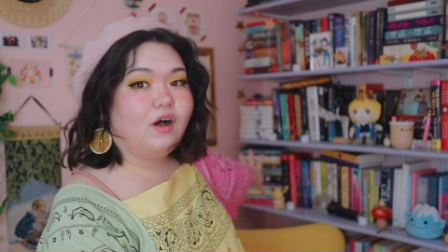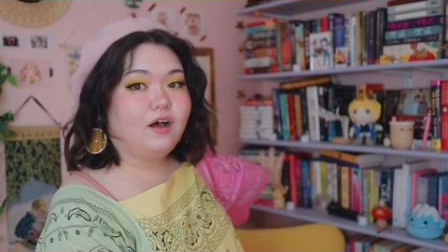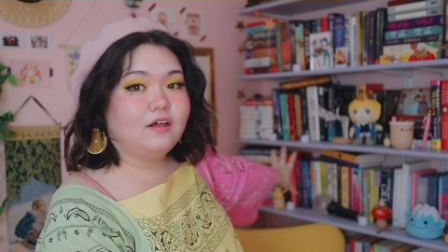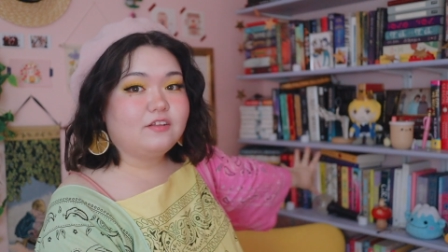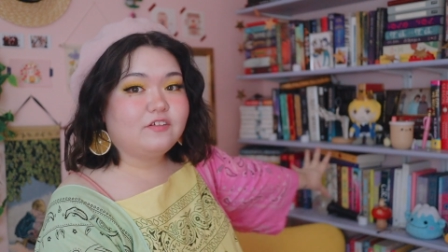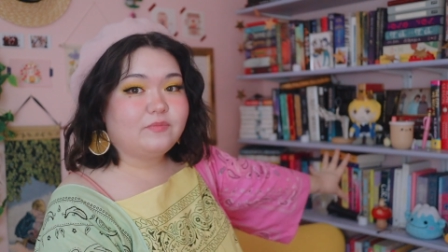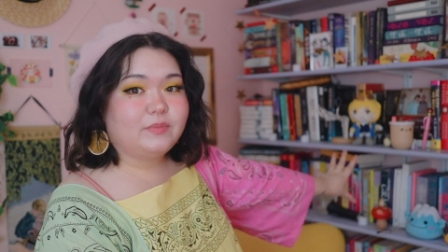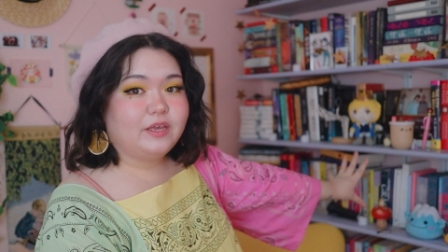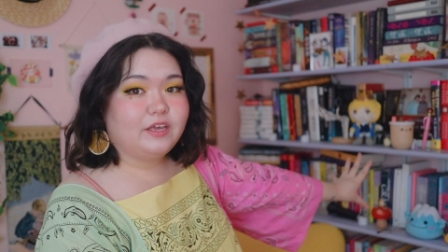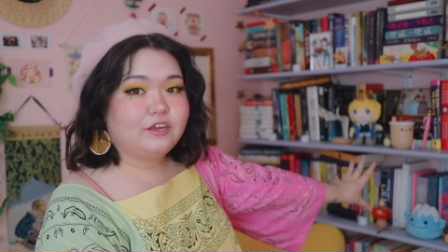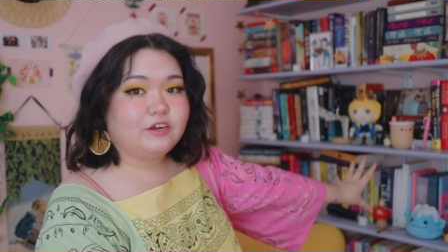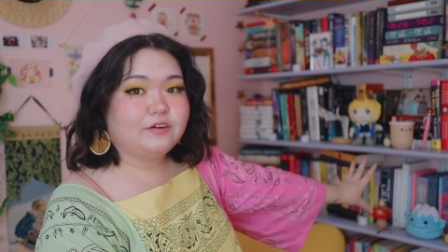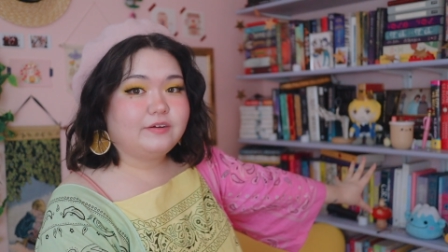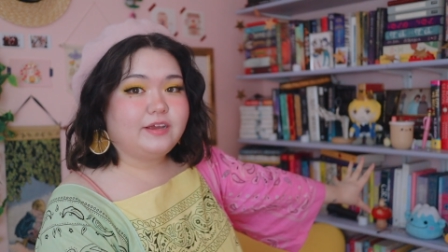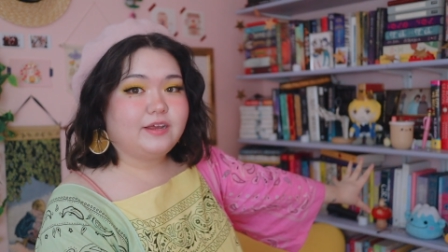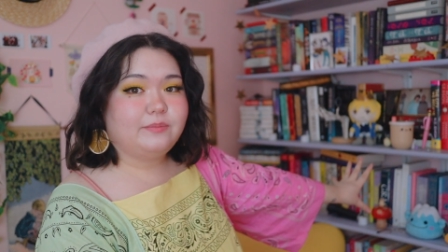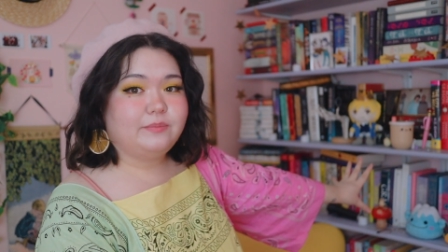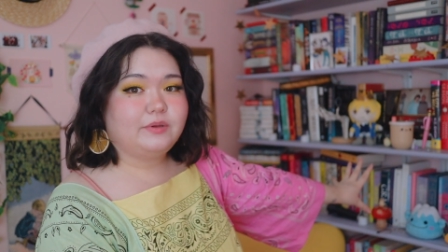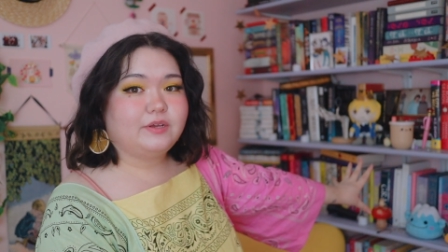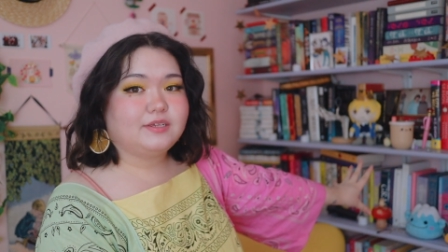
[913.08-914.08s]
all of my
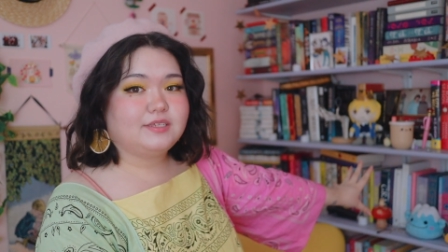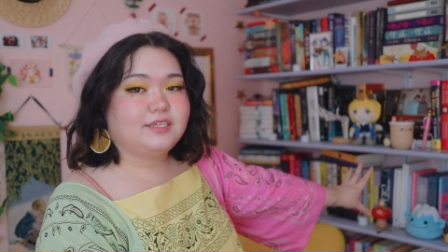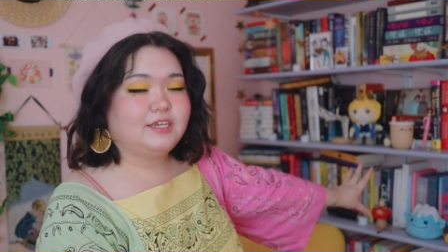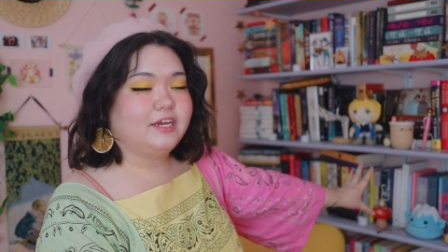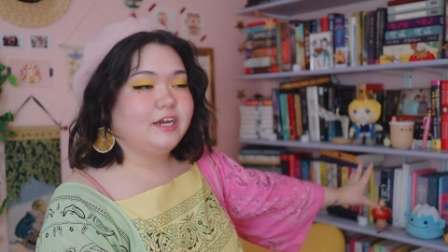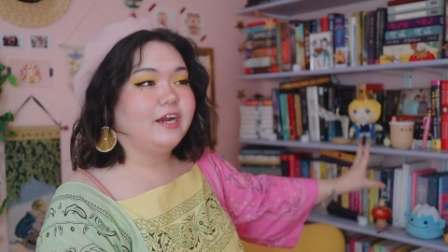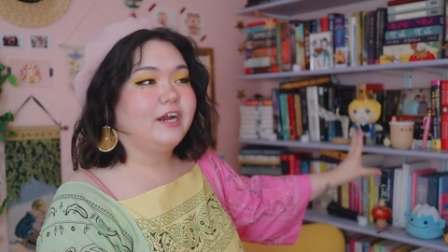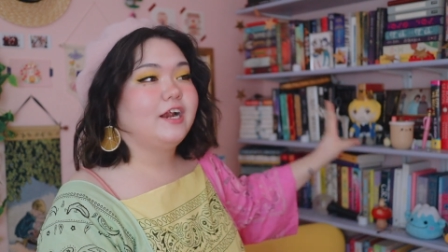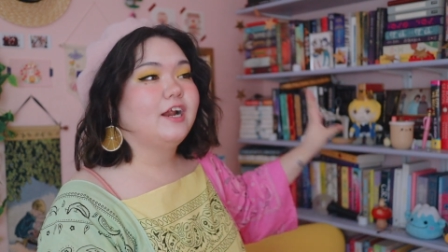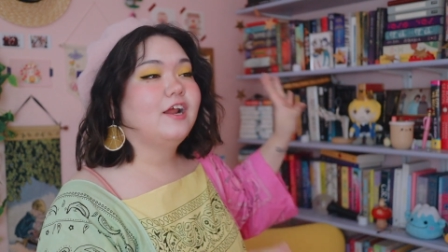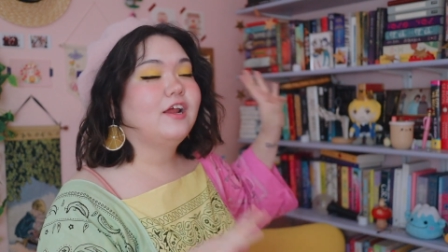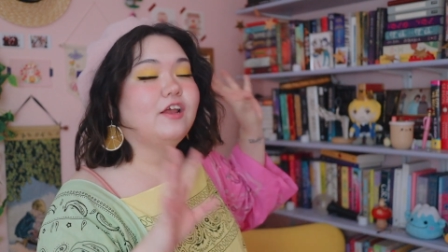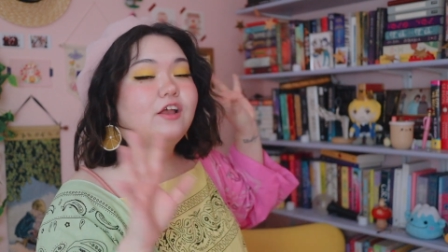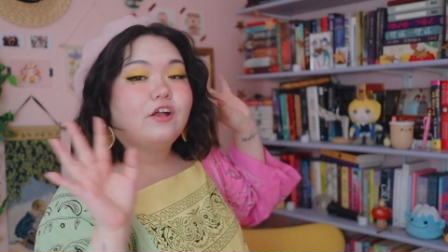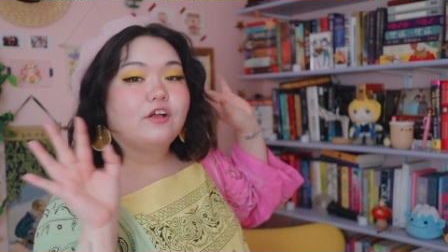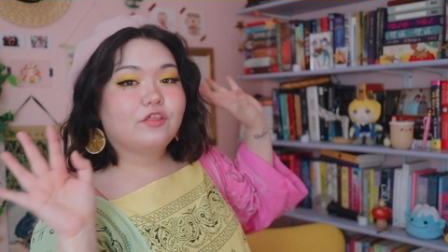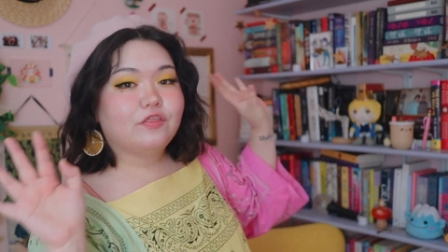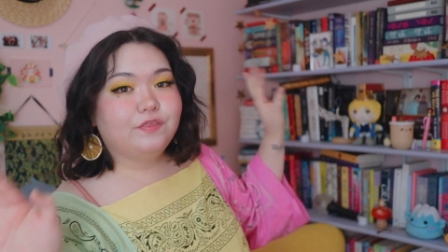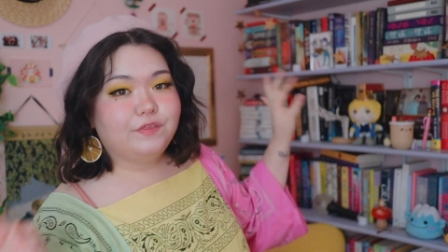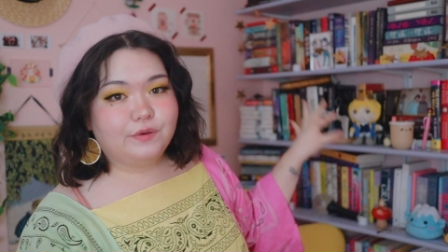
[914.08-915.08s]
Korean books here.
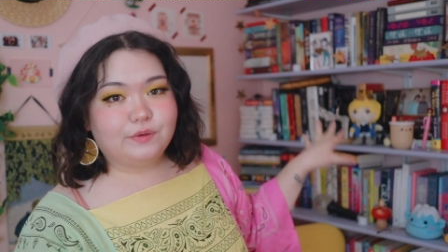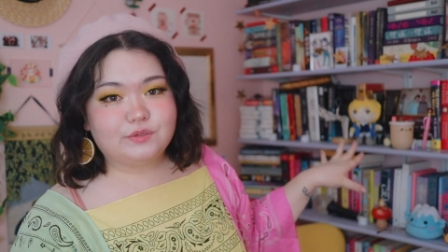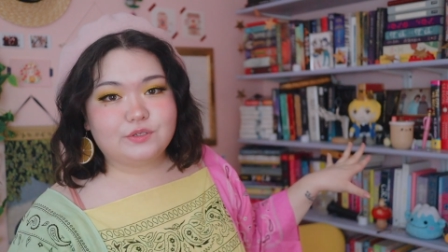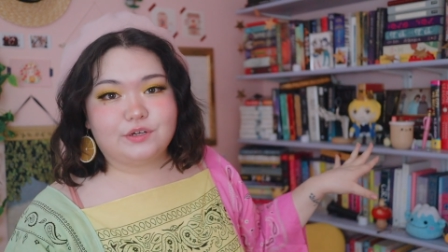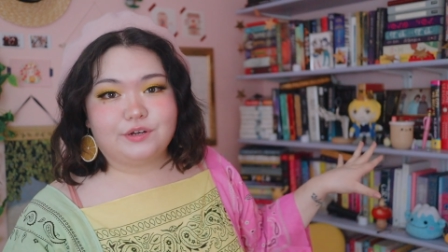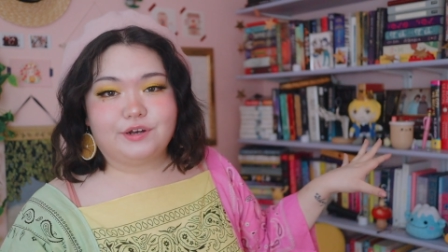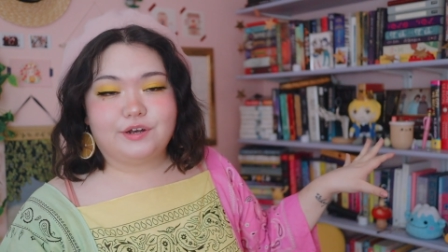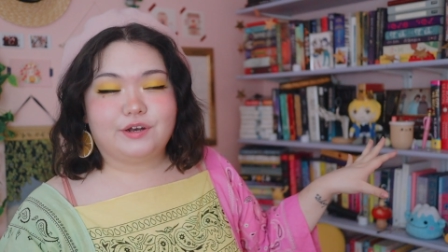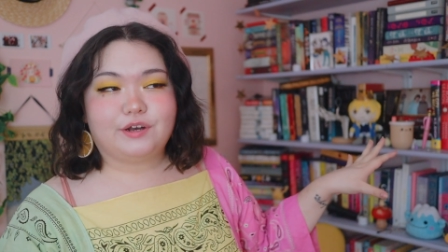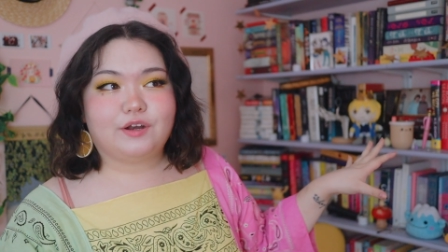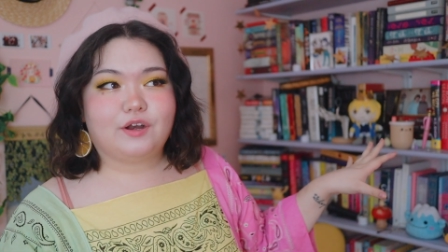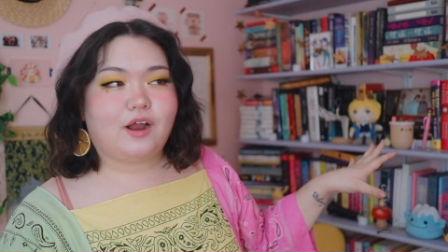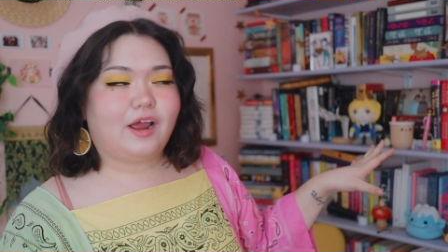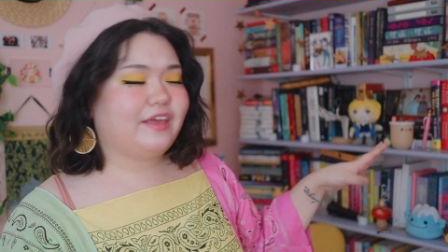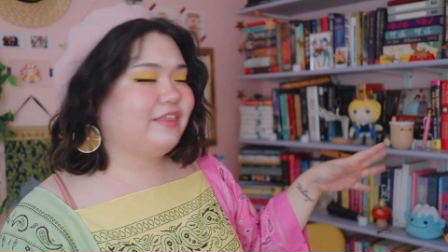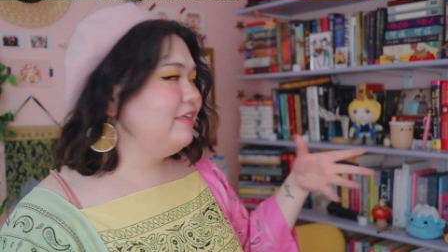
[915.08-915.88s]
Those are, I